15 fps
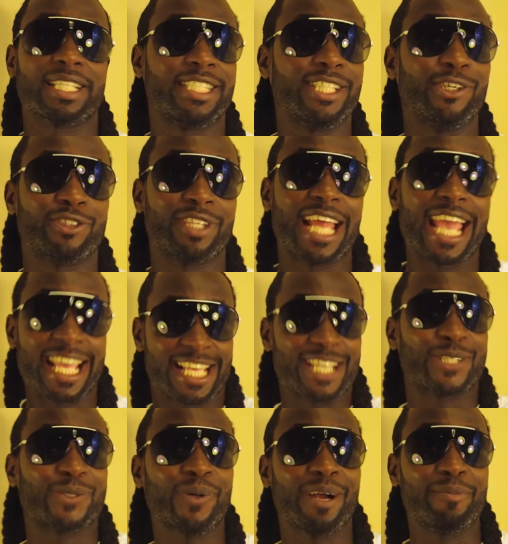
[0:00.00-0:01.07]
children. And
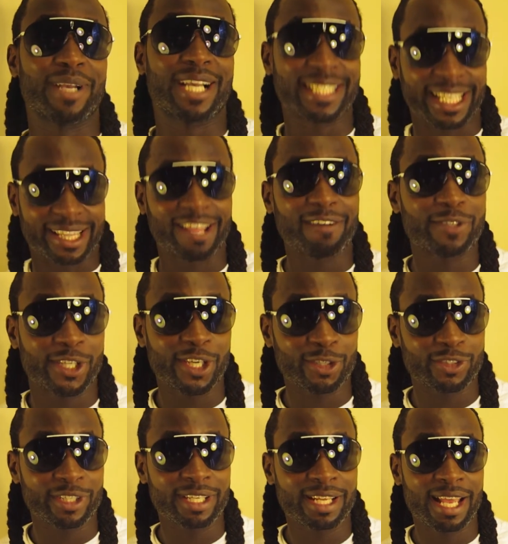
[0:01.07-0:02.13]
guess what? Because I love
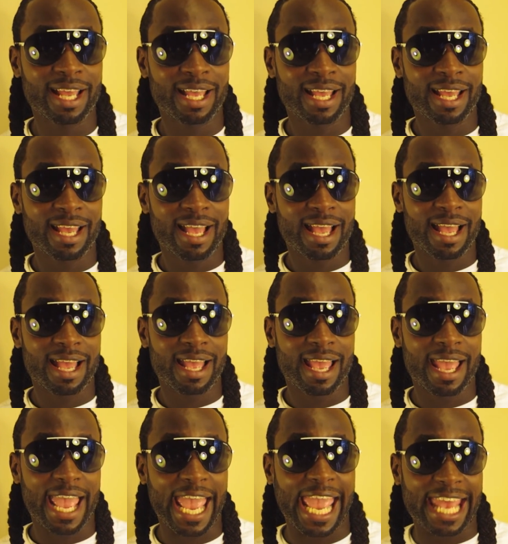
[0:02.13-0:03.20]
children,
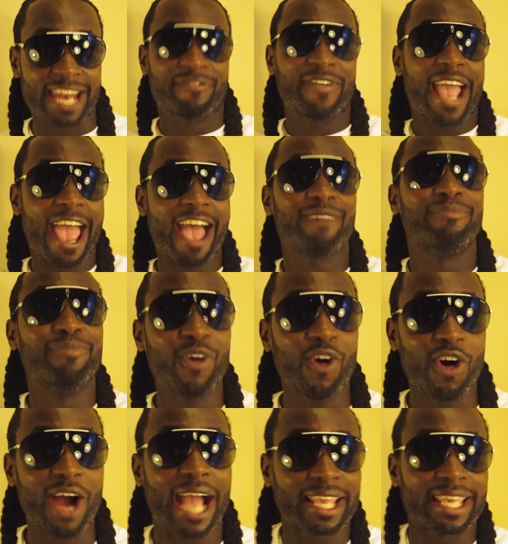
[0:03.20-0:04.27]
and if I have
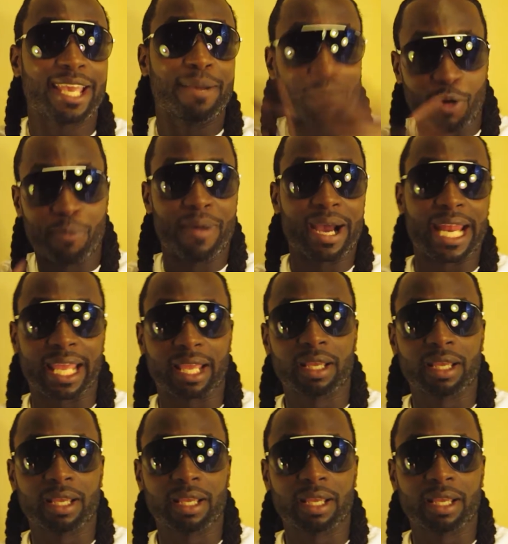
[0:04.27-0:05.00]
more, I can get more money.